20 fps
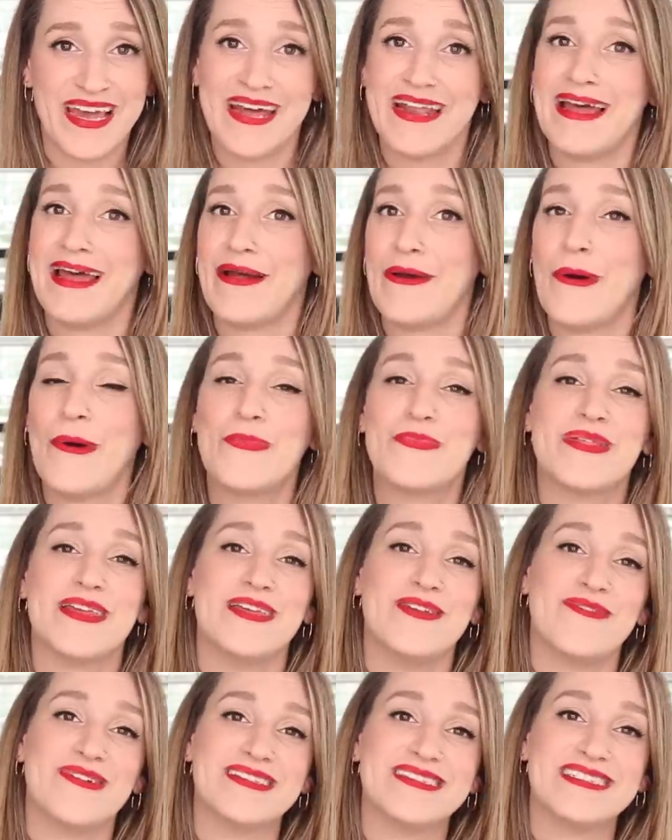And I hope
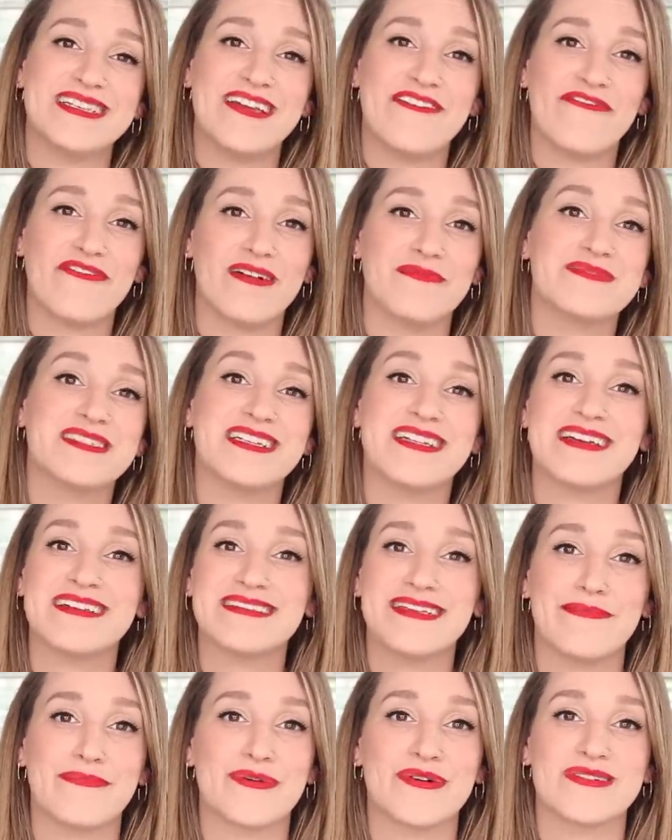that you can see from
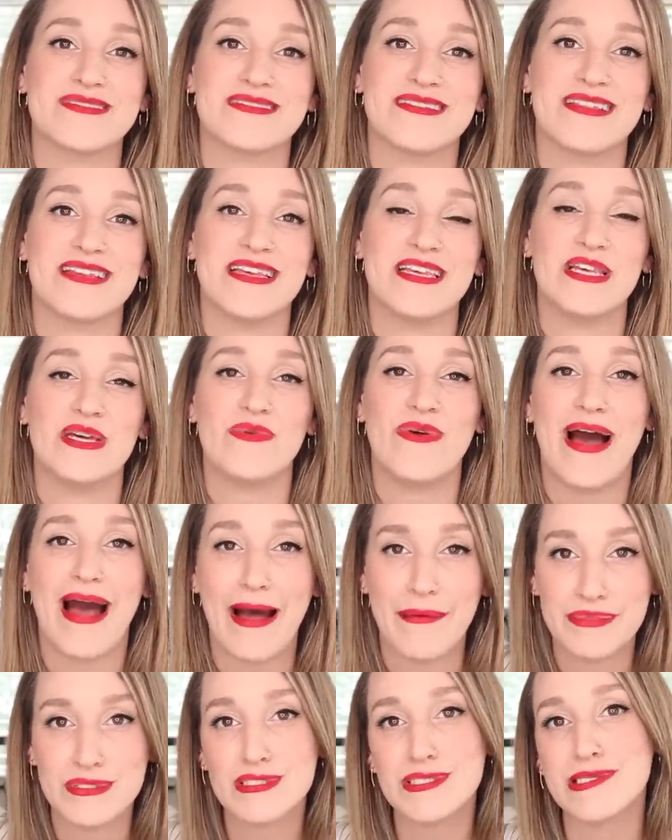today's numbers that you
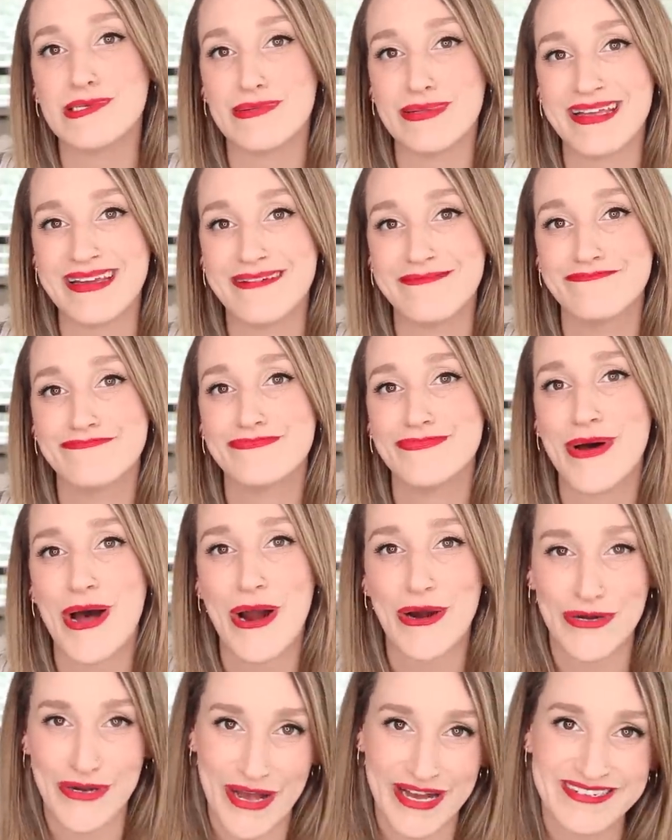absolutely
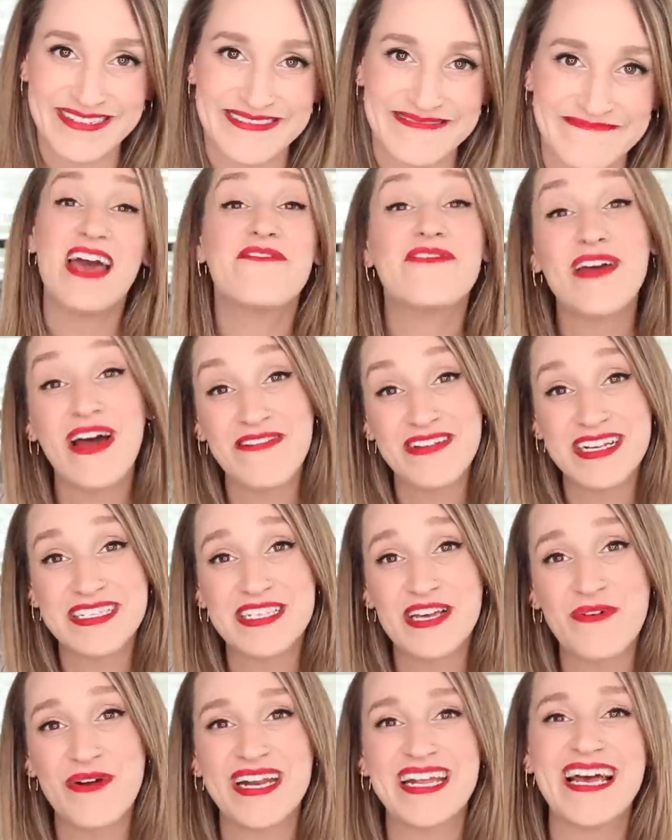are not. If you haven't done
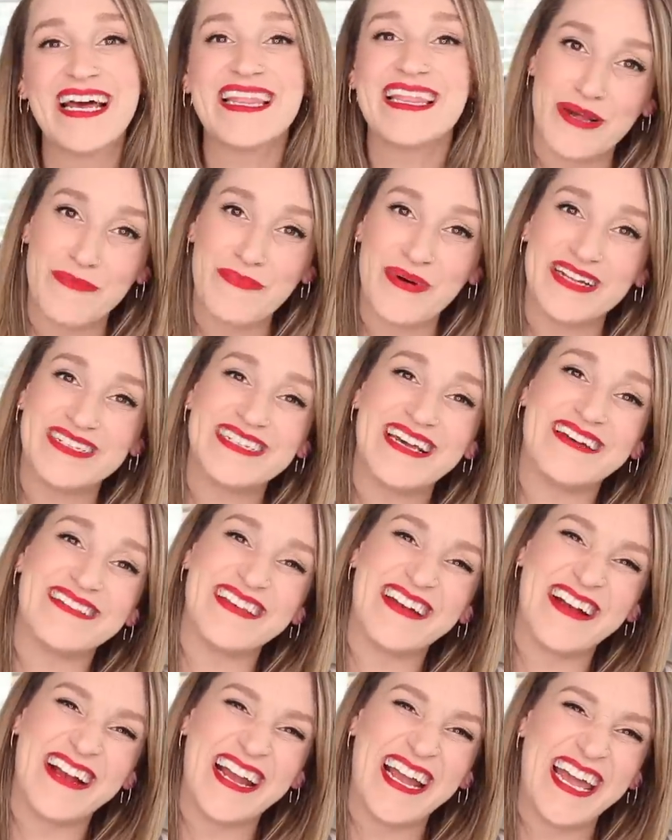so already, jump on down
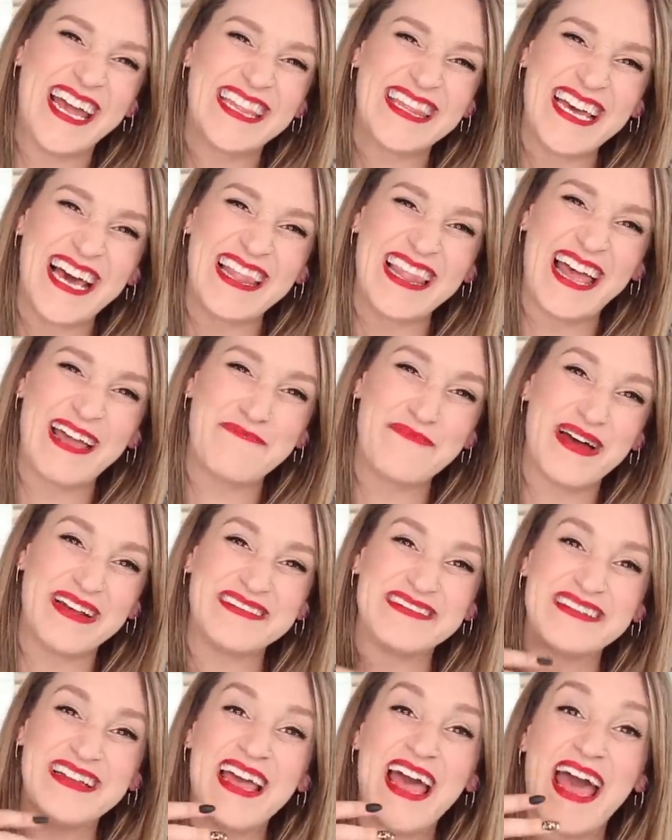there, hit that like
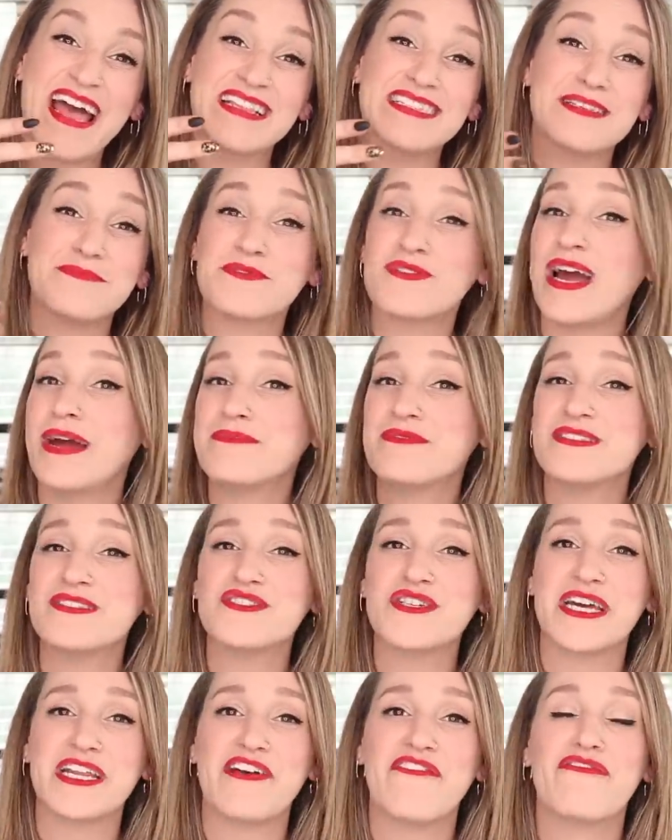button, and subscribe to
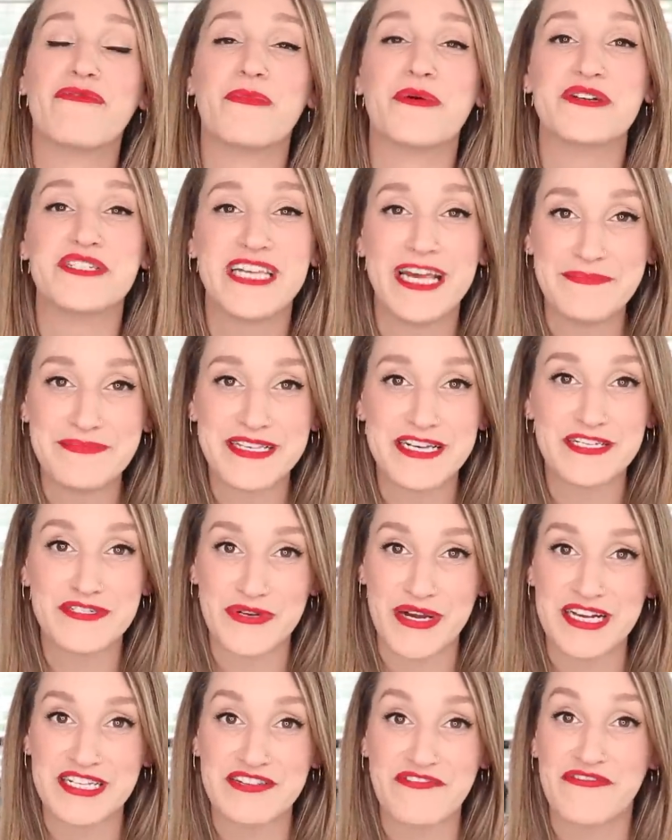this channel for more tips and
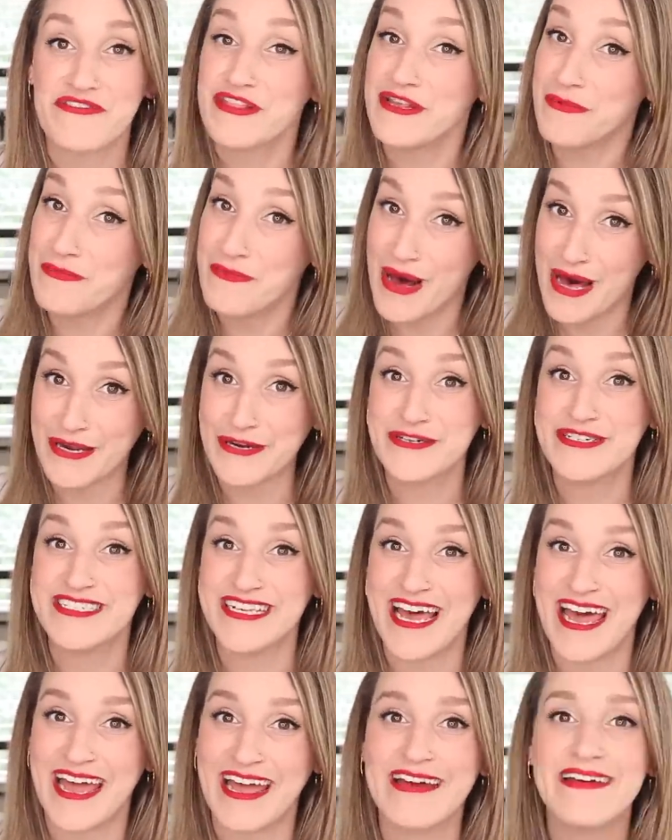tricks for the modern
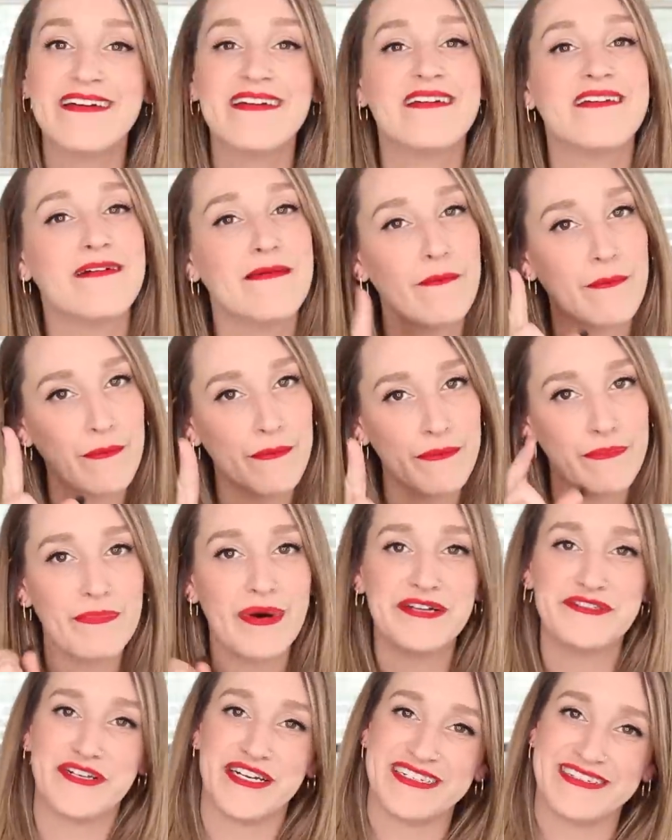day
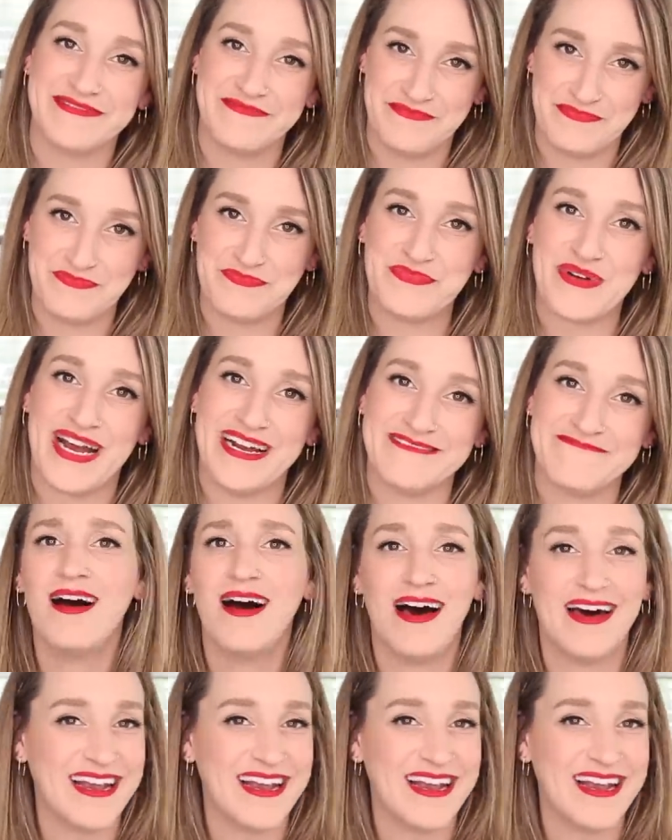budget bride.